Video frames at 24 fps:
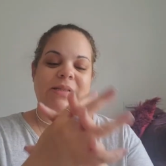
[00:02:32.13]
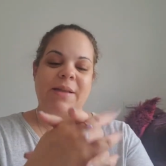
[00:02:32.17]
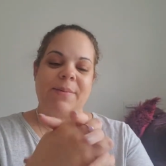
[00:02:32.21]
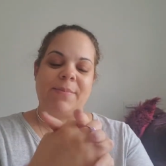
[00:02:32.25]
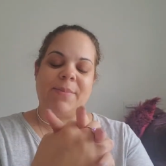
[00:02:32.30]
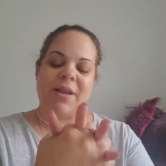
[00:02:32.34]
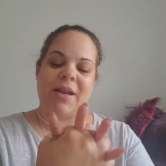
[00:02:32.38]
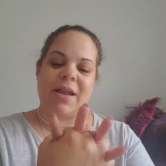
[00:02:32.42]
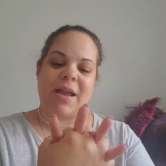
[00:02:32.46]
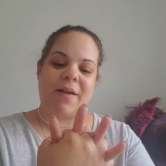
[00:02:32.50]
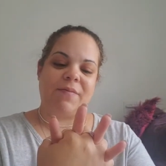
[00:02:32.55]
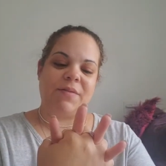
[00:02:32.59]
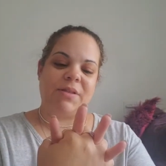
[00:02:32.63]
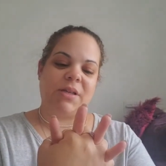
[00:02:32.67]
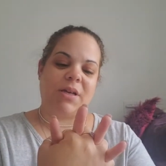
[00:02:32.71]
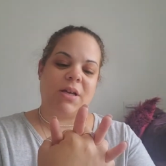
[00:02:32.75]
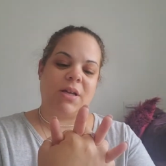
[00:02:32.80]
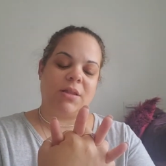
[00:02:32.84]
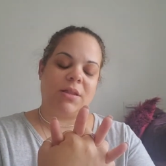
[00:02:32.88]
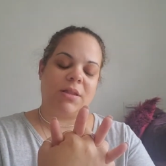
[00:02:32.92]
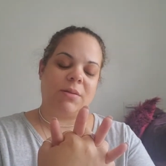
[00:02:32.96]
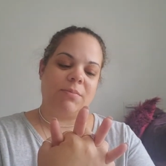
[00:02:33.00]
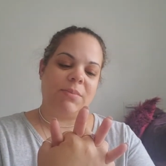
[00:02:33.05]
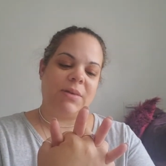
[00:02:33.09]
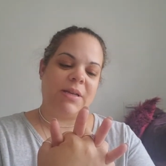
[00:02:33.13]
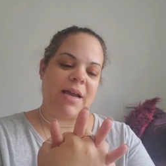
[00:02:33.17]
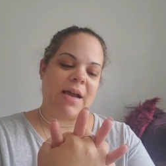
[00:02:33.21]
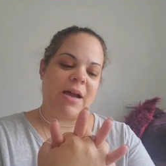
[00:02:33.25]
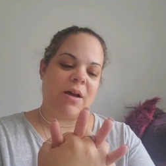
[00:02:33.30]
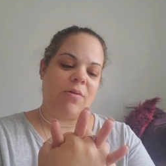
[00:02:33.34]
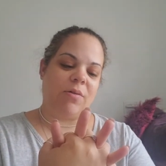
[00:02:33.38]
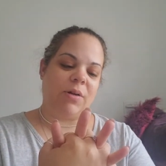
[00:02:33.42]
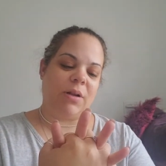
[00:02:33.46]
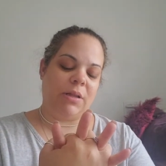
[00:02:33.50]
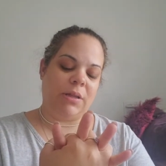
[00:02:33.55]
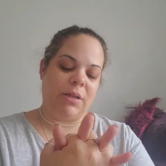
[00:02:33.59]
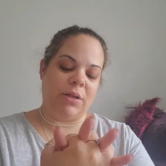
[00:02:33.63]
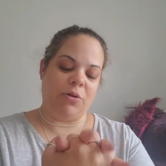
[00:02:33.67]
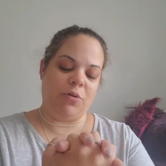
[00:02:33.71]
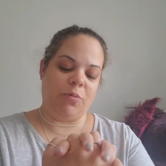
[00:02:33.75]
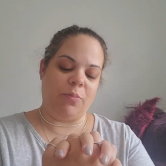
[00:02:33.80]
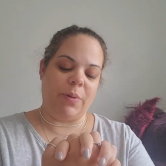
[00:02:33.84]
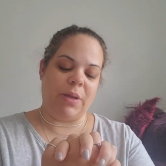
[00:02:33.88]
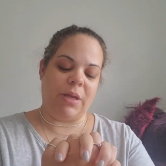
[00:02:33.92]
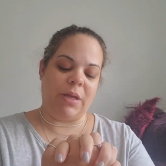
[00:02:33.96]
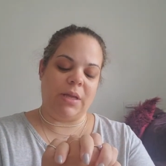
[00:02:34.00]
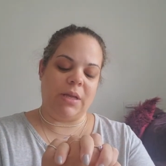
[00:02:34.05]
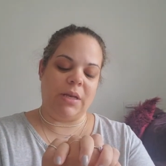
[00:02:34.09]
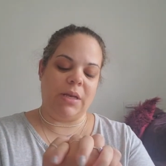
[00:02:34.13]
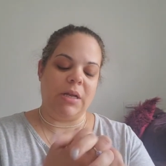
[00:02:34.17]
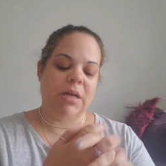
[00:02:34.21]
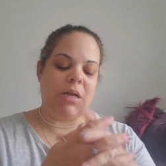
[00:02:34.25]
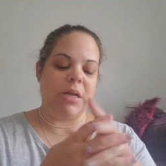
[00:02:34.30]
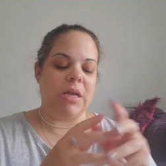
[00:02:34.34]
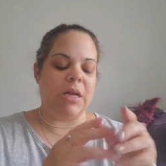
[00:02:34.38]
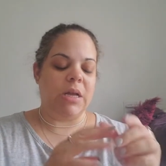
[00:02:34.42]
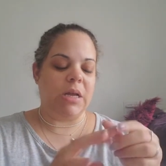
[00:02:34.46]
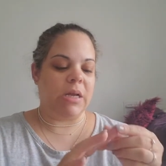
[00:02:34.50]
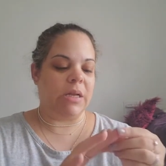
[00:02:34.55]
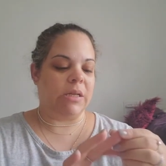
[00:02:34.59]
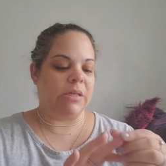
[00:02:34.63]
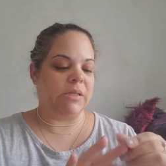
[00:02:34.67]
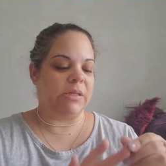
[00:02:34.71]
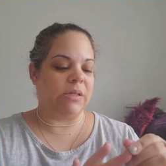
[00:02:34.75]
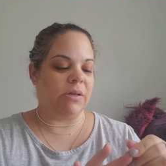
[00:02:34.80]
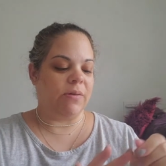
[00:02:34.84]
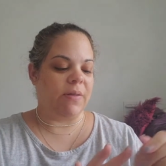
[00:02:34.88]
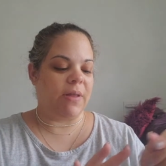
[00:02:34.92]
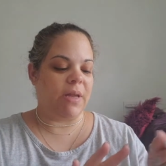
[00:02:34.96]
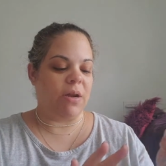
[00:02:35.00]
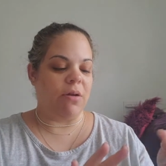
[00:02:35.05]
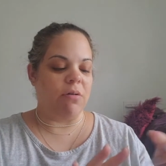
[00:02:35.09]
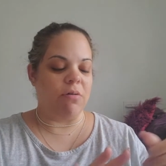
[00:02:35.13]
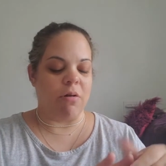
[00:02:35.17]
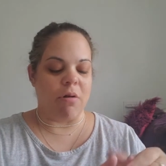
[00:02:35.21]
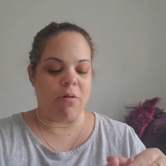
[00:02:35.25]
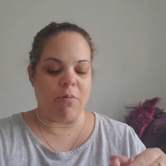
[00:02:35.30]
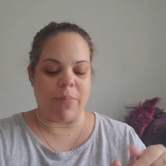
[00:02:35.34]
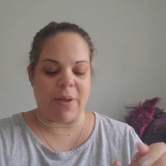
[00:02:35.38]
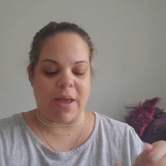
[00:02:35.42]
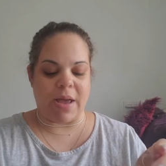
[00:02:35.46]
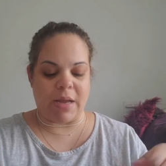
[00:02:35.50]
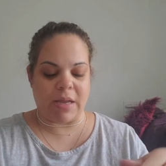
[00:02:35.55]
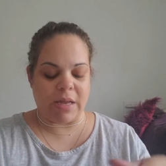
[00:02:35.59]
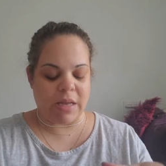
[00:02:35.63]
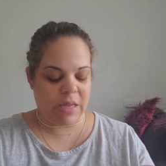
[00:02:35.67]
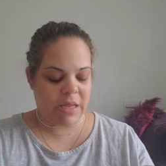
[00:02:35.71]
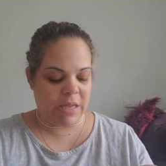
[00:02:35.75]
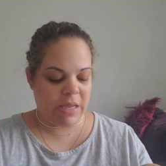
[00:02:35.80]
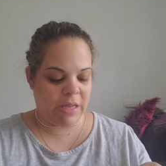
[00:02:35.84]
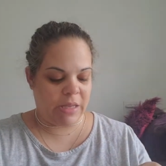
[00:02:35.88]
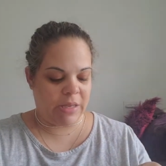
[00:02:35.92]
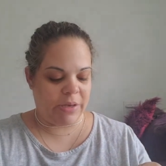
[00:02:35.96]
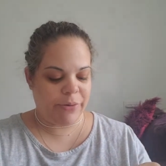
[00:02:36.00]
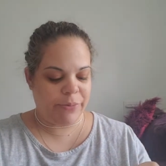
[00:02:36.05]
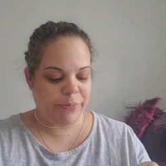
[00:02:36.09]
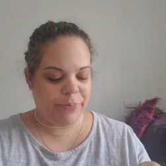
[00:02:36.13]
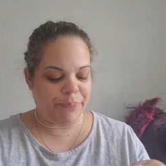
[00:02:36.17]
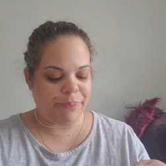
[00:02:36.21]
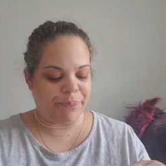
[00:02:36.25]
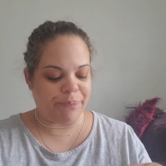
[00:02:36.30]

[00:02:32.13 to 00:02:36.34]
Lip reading: I'm gonna have to cut them down a little bit until they grow back in.